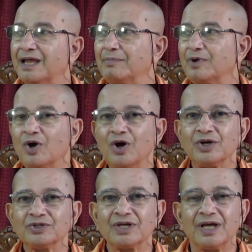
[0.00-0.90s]

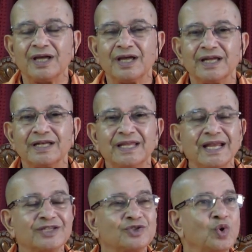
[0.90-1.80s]
Because there
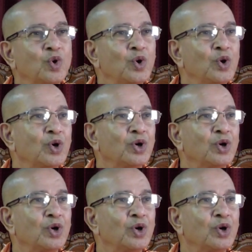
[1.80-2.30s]
is no,